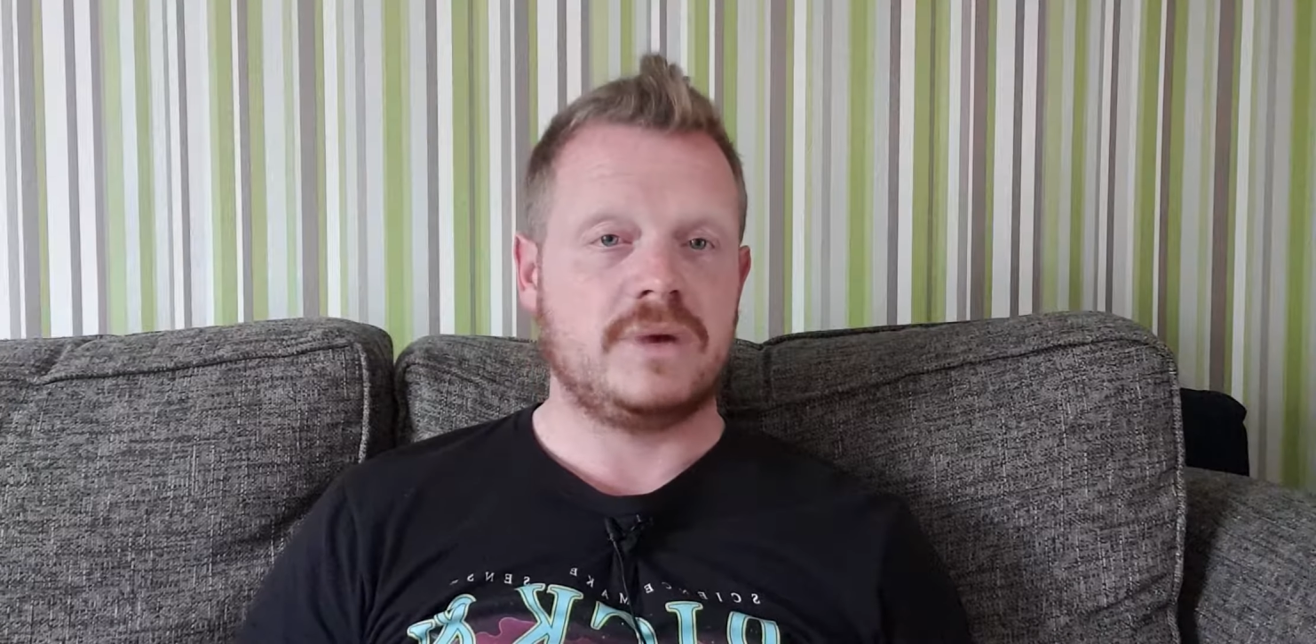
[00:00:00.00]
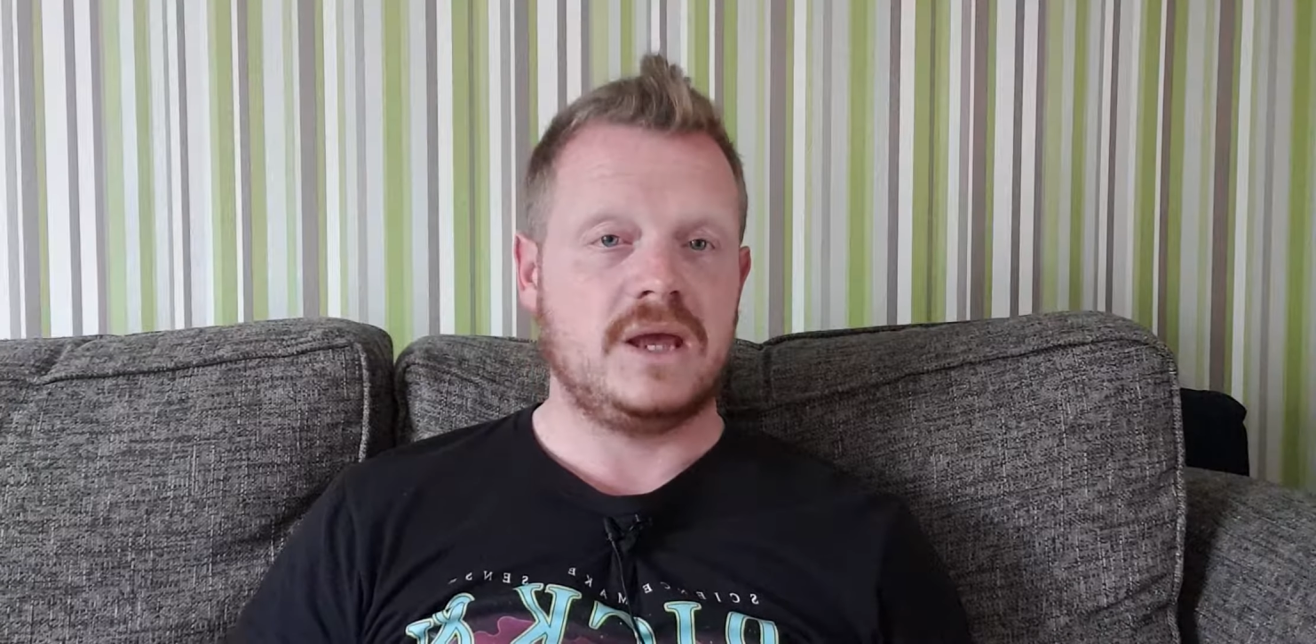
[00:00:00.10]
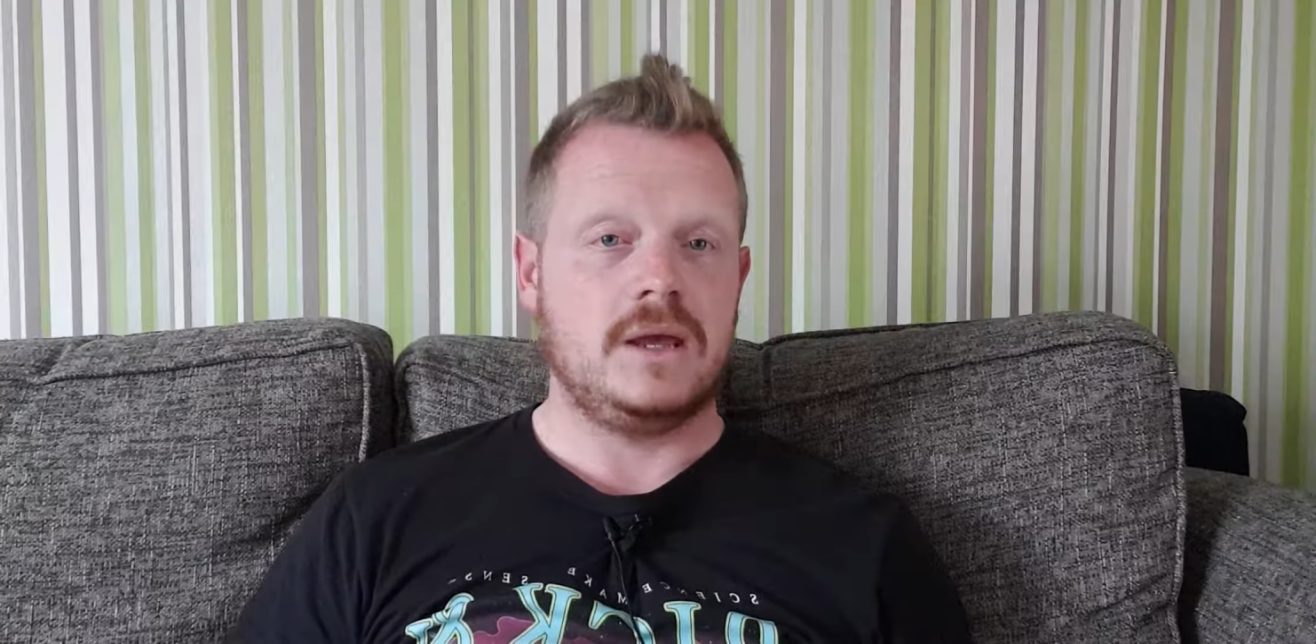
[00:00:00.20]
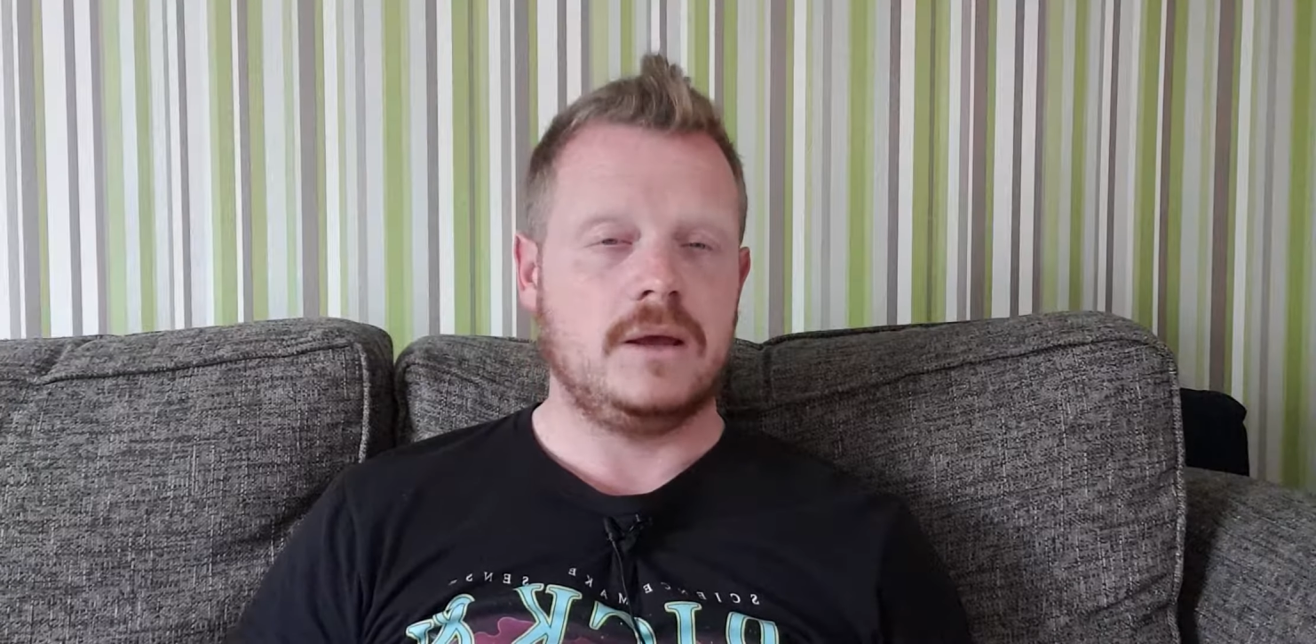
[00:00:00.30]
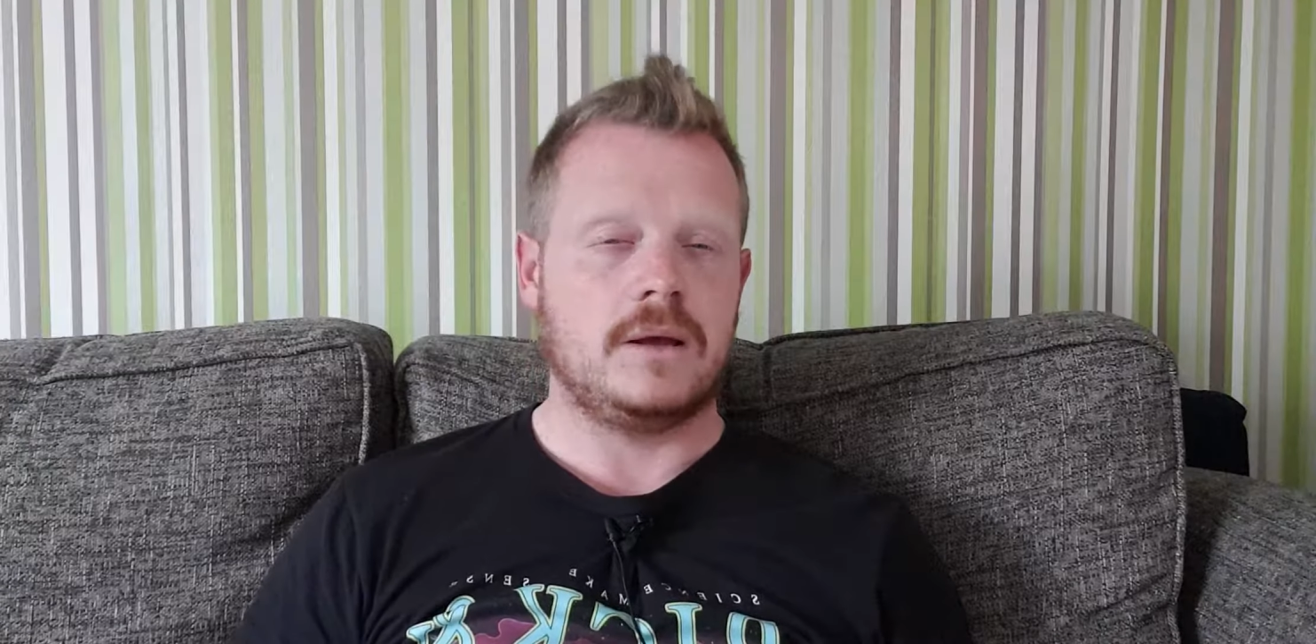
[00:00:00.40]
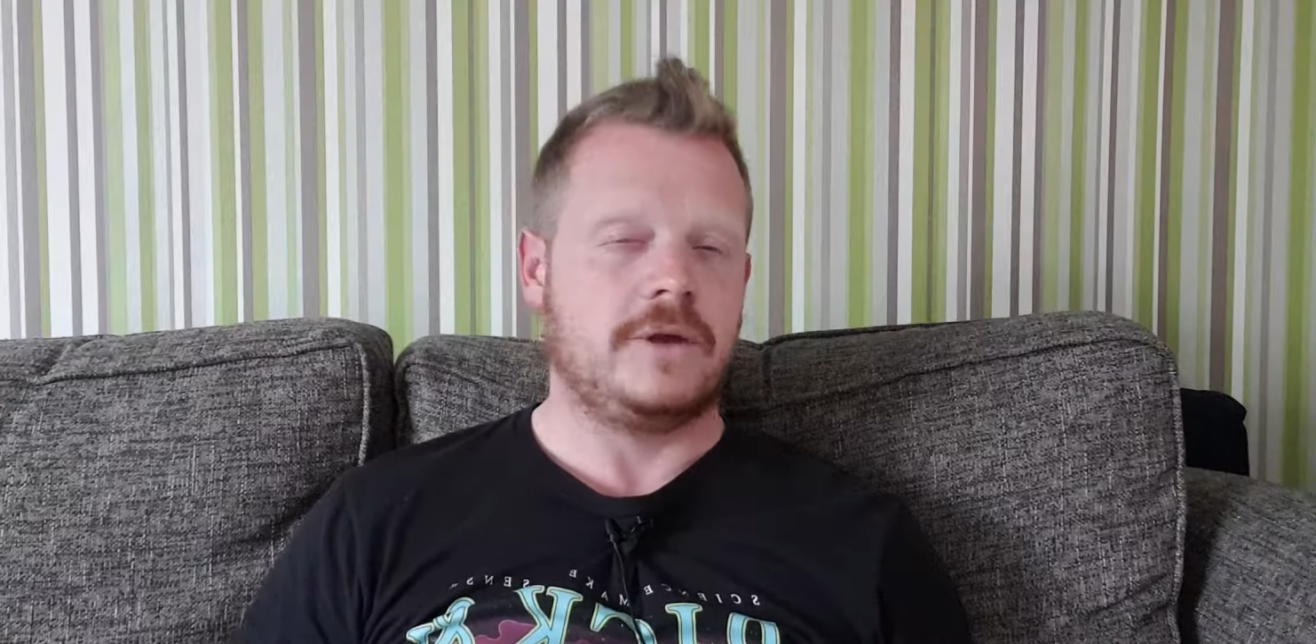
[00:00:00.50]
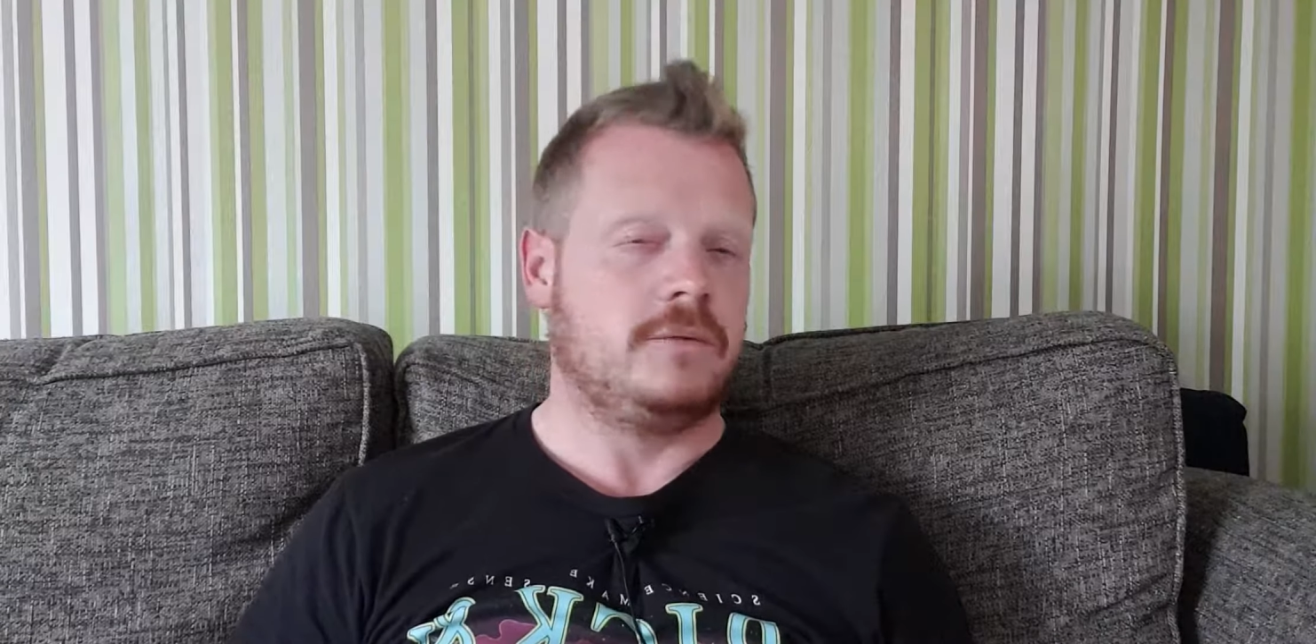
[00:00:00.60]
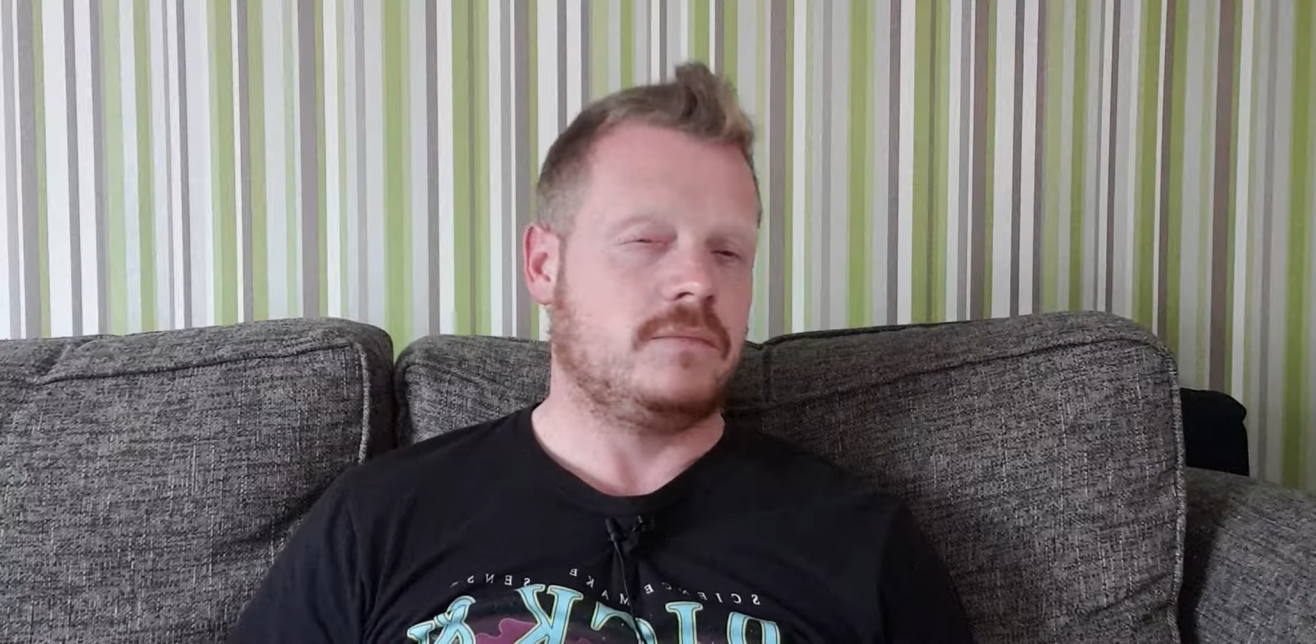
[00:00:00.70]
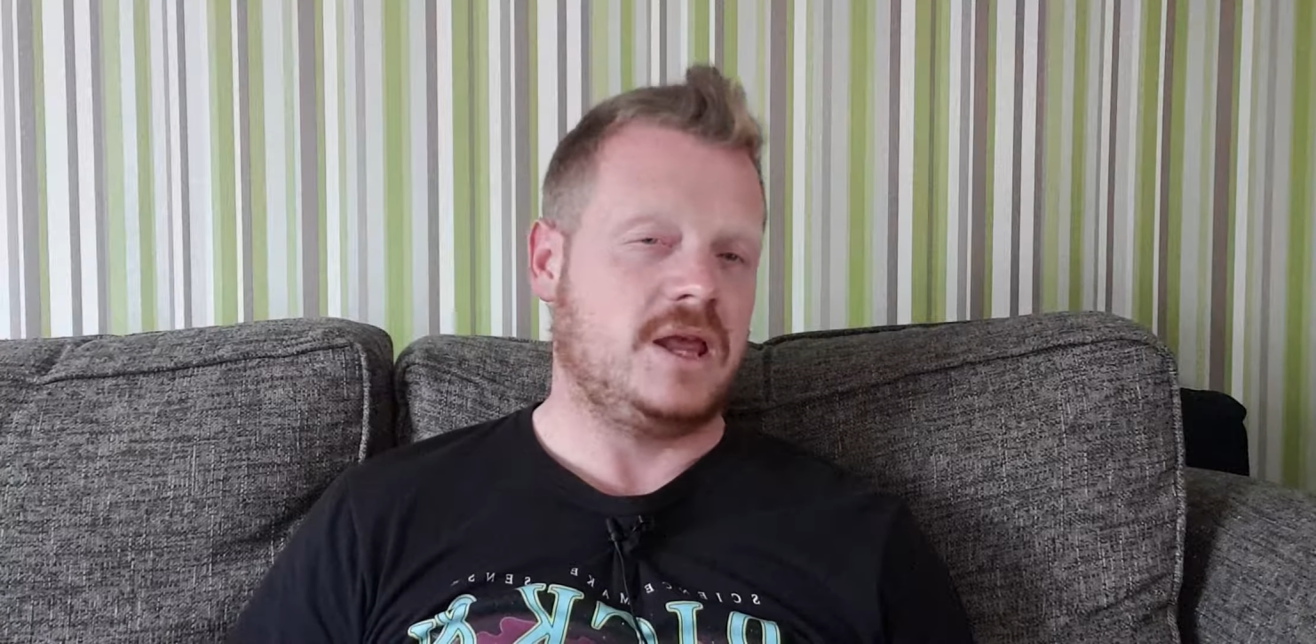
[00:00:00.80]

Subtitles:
be, I mean,